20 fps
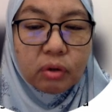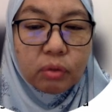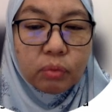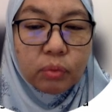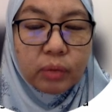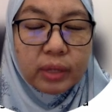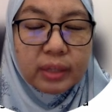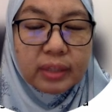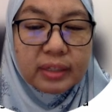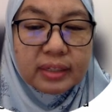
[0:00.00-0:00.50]
of
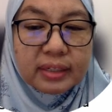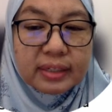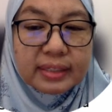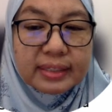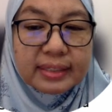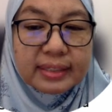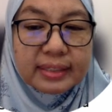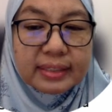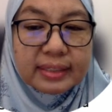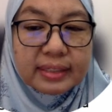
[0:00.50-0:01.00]
whether a
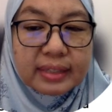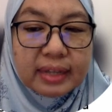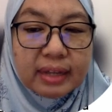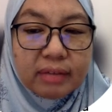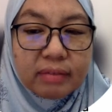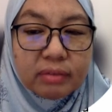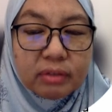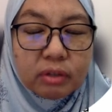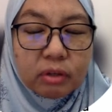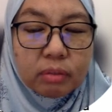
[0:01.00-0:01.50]
certain
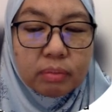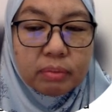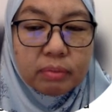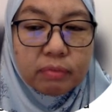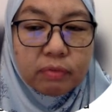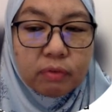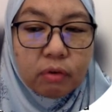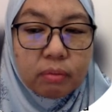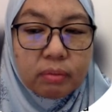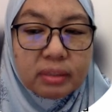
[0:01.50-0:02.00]
level of
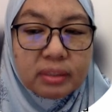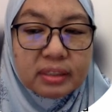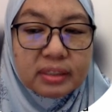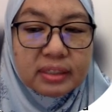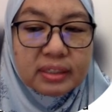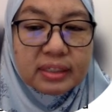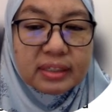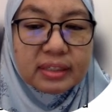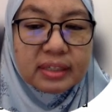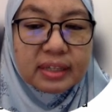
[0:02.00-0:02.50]
performance
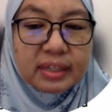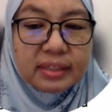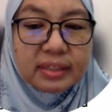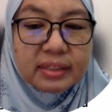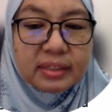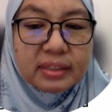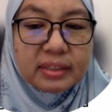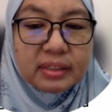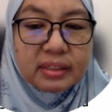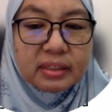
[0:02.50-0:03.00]
is
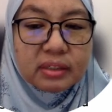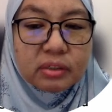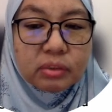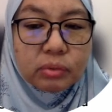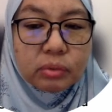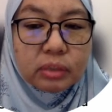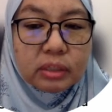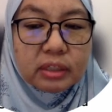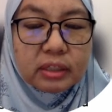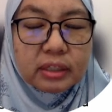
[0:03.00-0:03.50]
necessary to
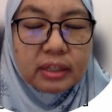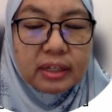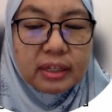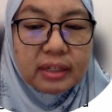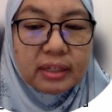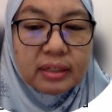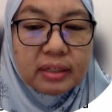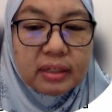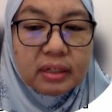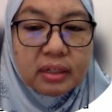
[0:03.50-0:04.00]
attain
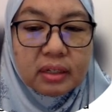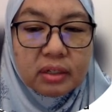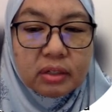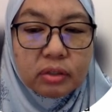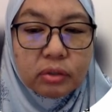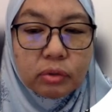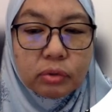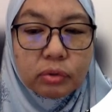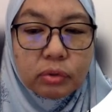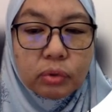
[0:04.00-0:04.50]

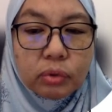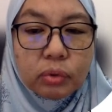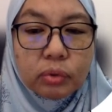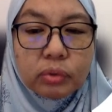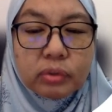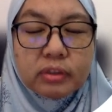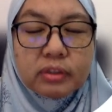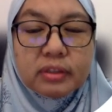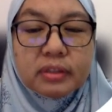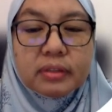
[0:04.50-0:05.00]
those
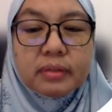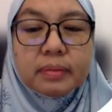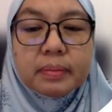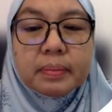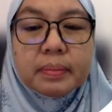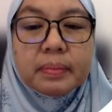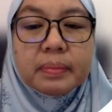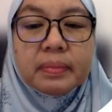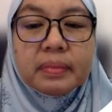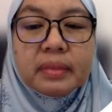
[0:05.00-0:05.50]
goals.
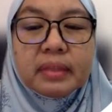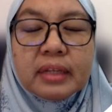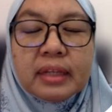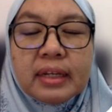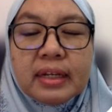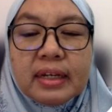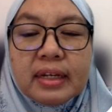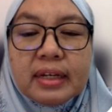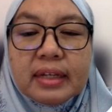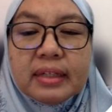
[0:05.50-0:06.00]

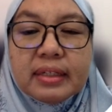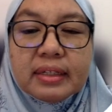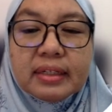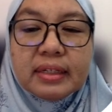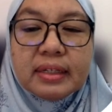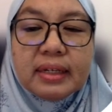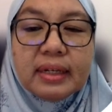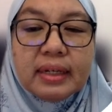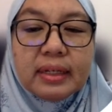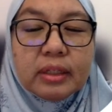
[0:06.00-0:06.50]
The
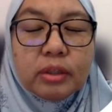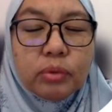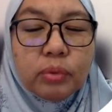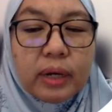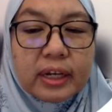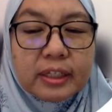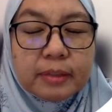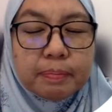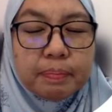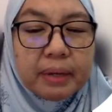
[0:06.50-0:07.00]
key to
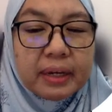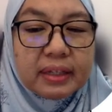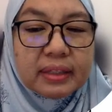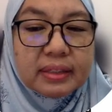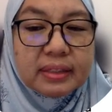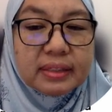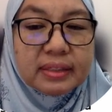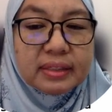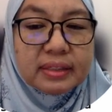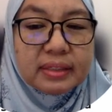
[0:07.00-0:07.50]

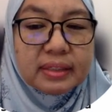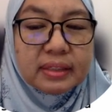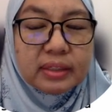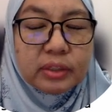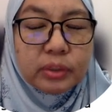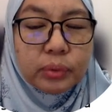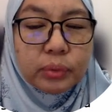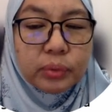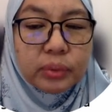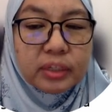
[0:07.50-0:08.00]
expectancy
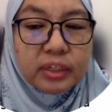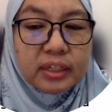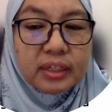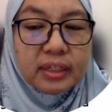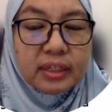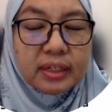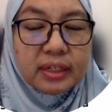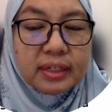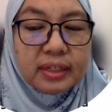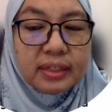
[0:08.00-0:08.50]
theory
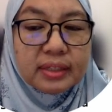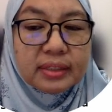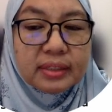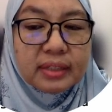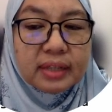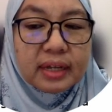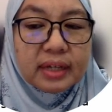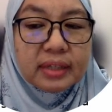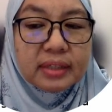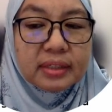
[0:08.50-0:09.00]
is
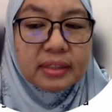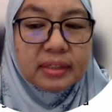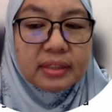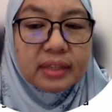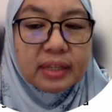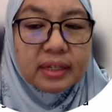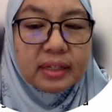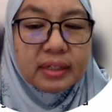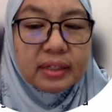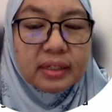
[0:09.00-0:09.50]

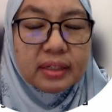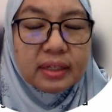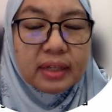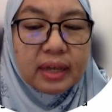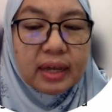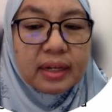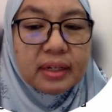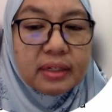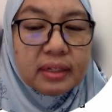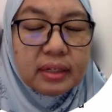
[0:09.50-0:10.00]
understanding
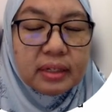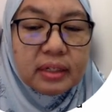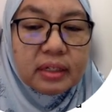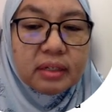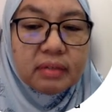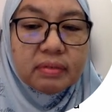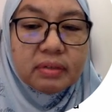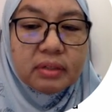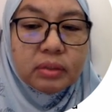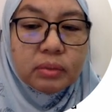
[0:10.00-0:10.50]
an
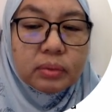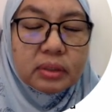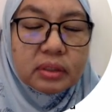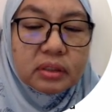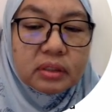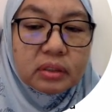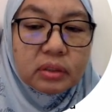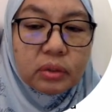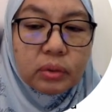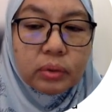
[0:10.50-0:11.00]

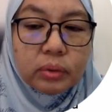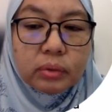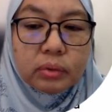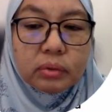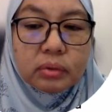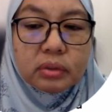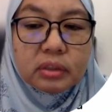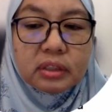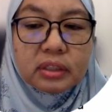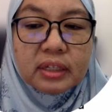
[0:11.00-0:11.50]
individual's
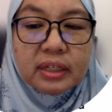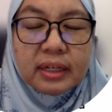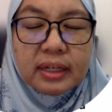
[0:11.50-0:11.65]
goals